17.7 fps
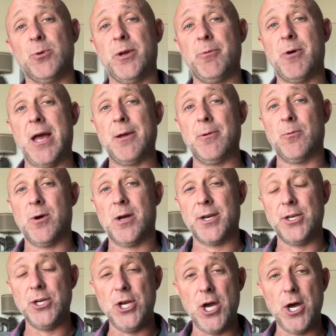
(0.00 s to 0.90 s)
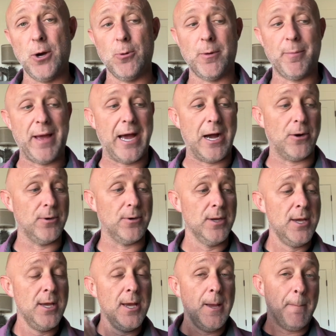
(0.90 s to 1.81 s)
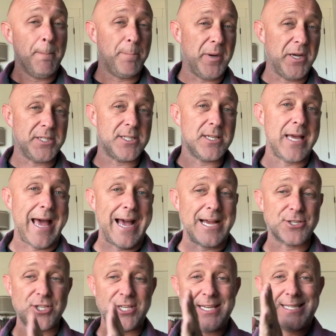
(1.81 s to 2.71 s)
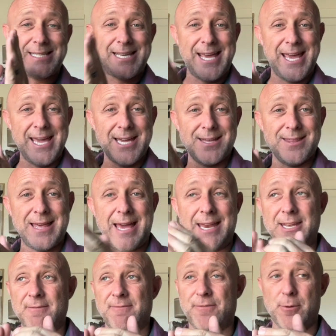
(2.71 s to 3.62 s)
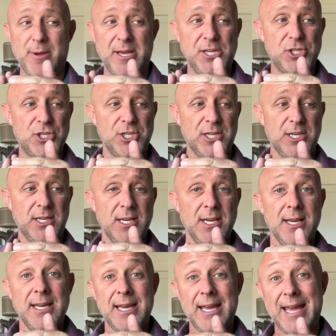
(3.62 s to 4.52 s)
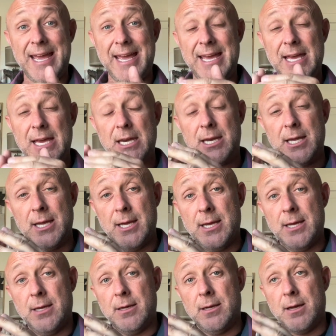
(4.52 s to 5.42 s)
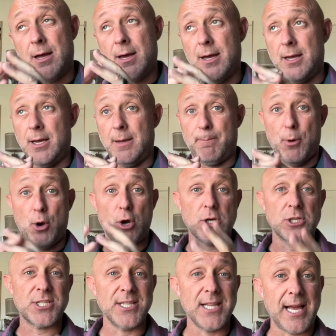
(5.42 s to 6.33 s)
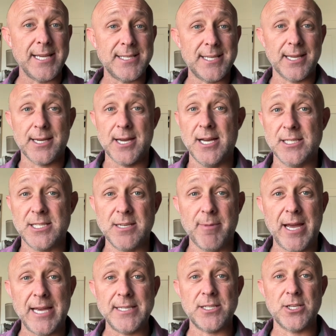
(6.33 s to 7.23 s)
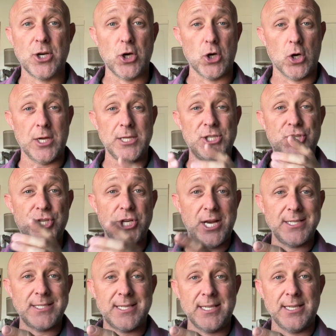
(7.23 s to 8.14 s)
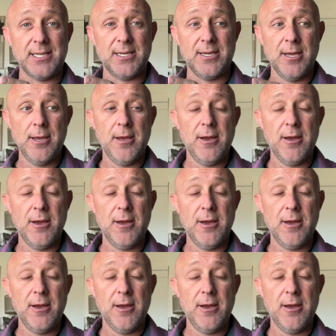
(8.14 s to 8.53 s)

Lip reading: that we might want to know about, but to actually take that information and personalize it, customize it, or adjust it